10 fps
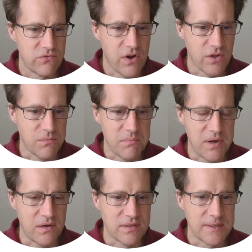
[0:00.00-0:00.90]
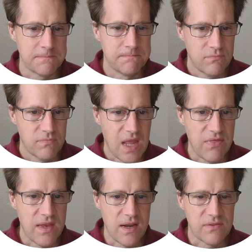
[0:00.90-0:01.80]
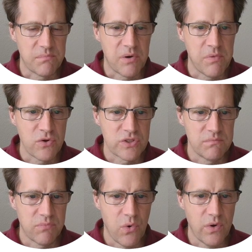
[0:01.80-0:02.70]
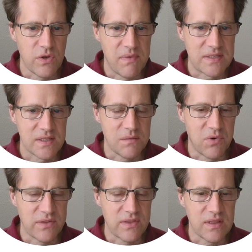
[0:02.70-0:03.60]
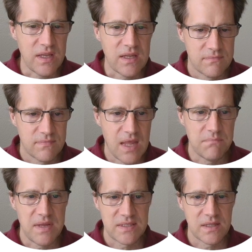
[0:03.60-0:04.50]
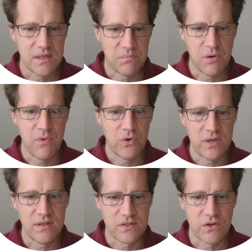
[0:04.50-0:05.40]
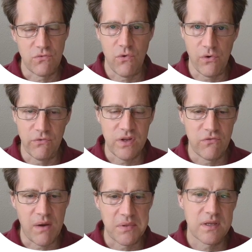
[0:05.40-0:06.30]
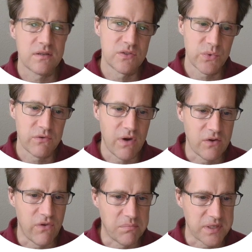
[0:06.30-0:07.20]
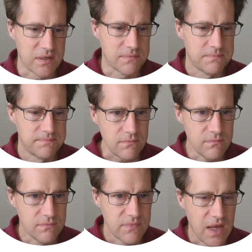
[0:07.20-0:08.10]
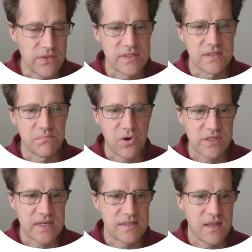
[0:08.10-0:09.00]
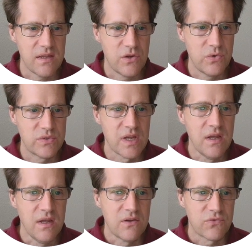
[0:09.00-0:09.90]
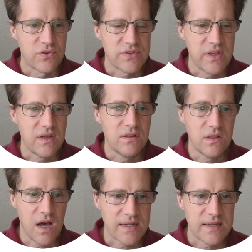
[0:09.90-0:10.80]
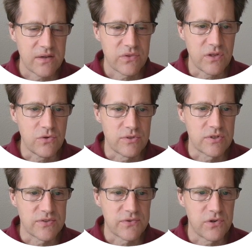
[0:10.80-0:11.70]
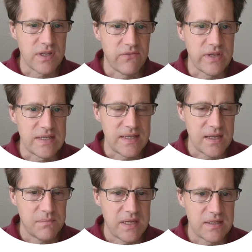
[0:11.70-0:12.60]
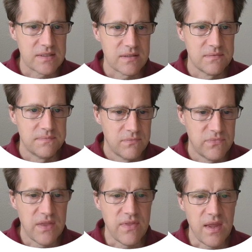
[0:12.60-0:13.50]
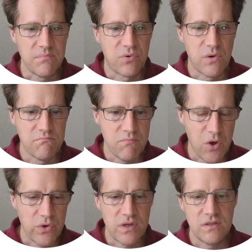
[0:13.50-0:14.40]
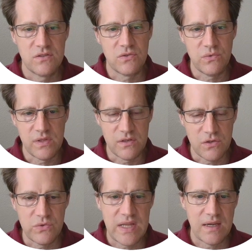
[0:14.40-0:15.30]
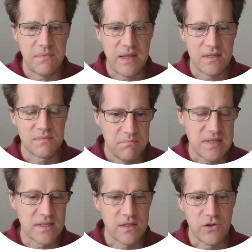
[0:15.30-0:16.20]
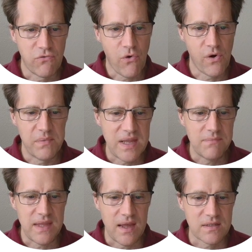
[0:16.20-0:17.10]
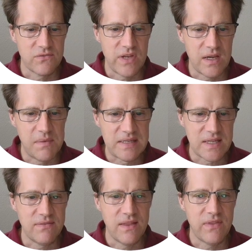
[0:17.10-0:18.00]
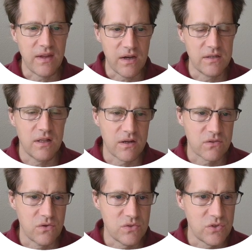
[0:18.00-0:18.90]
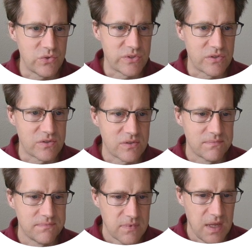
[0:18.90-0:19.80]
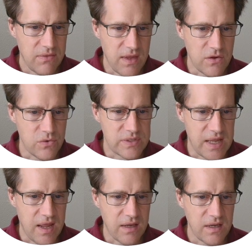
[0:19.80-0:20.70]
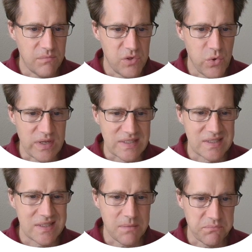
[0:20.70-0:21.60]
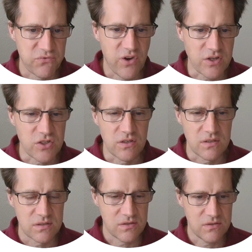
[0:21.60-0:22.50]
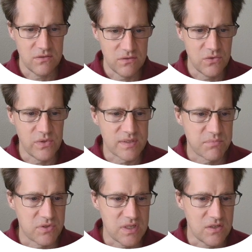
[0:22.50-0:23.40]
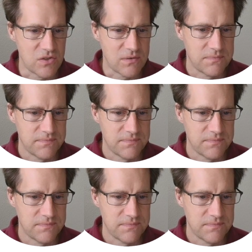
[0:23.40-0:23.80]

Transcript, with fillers: volume apparently. And then at the promotion point, you basically break the link and basically promoting this Aurora read replica to a write replica. And this is the process they used. First, they locked out the users for a given database. Then they promoted to the new database. Basically, Aurora became the active database, and then they unlocked those users. And they used AWS step functions to do this procedure.